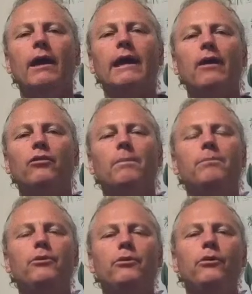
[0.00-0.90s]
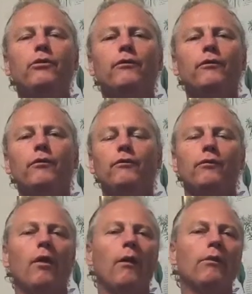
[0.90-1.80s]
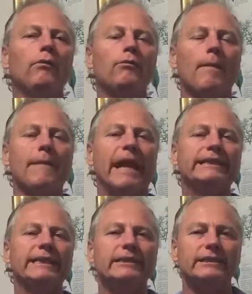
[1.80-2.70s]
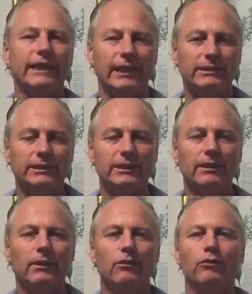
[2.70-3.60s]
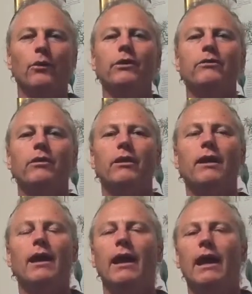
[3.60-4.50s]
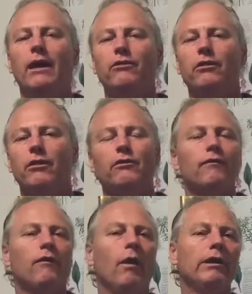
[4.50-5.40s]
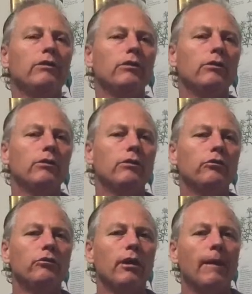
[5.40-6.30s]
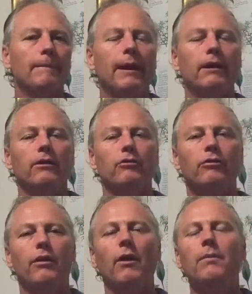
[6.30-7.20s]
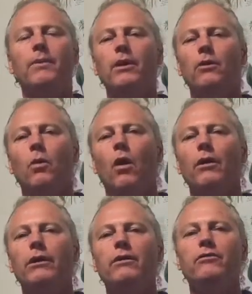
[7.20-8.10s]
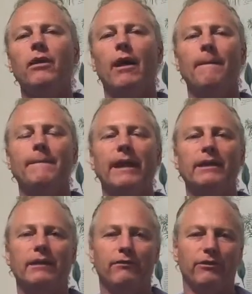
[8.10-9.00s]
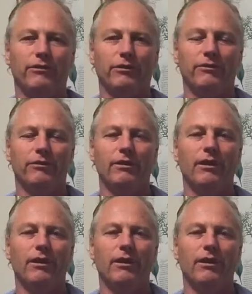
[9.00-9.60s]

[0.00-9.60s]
It has a beautiful floral romantic scent to it. It's divine to use, but its therapeutic qualities are magnificent.